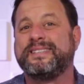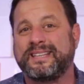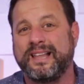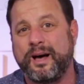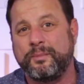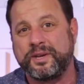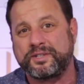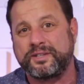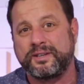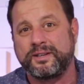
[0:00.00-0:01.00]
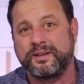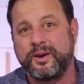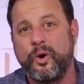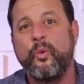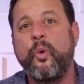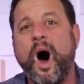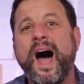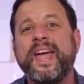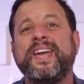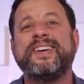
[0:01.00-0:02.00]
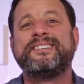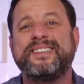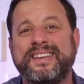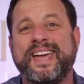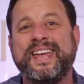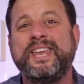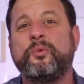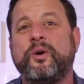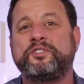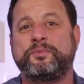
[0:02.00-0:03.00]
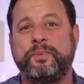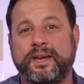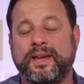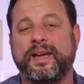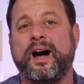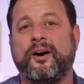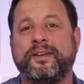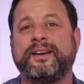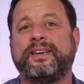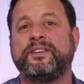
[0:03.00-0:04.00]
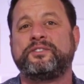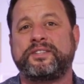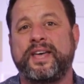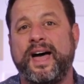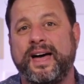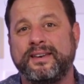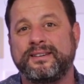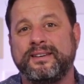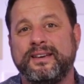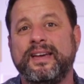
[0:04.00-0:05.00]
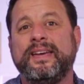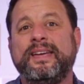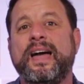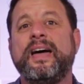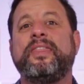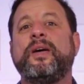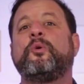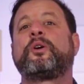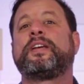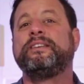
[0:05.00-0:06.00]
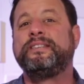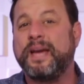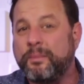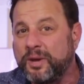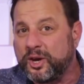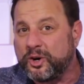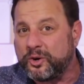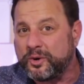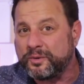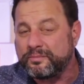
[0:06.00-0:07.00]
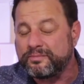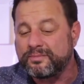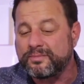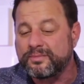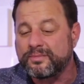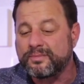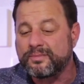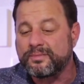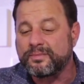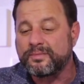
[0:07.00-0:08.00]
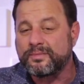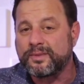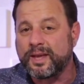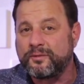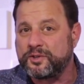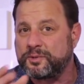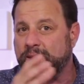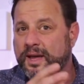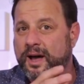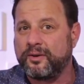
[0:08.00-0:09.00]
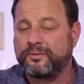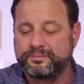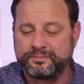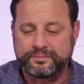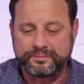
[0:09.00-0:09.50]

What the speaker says: Islamists. Why isn't anyone speaking out against that? Yet they will condemn you if you speak out